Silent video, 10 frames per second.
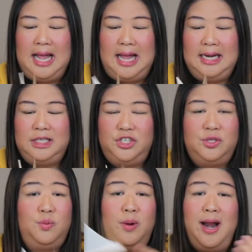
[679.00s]
And it's
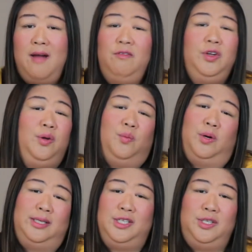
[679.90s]
just whatever you
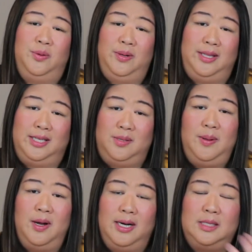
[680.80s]
want to do with it, to
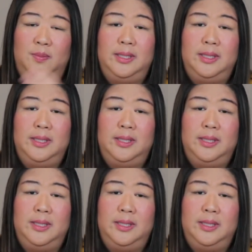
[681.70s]
be honest.